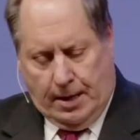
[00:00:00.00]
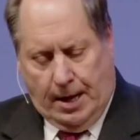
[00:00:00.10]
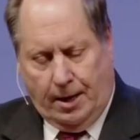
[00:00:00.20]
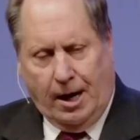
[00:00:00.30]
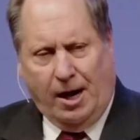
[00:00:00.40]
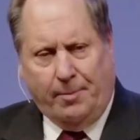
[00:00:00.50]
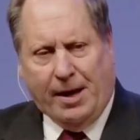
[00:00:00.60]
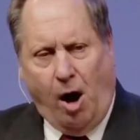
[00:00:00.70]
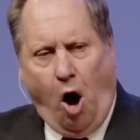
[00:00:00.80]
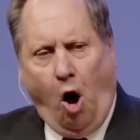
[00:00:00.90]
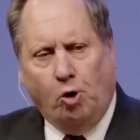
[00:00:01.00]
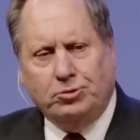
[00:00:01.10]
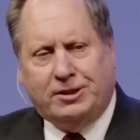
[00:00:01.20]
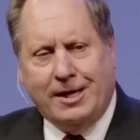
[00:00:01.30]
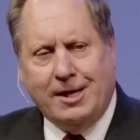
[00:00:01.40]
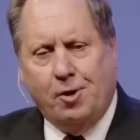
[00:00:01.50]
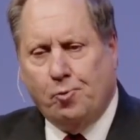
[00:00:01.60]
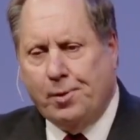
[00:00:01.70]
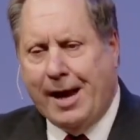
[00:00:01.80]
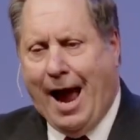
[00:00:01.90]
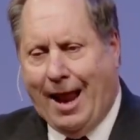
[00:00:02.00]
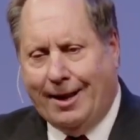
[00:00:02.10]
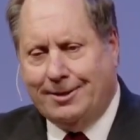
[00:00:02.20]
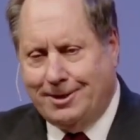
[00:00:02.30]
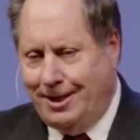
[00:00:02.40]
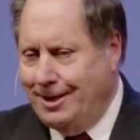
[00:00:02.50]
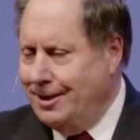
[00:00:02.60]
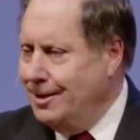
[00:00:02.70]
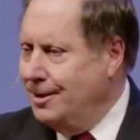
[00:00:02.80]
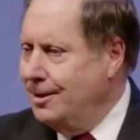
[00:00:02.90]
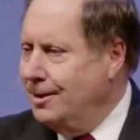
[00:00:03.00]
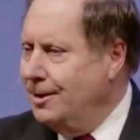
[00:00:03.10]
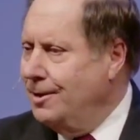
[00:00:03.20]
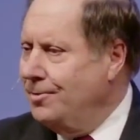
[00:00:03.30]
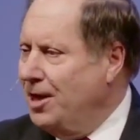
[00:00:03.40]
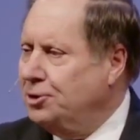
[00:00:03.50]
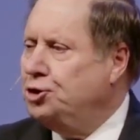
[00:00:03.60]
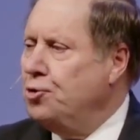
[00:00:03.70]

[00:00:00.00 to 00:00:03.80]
It, it'll be a haunting reality that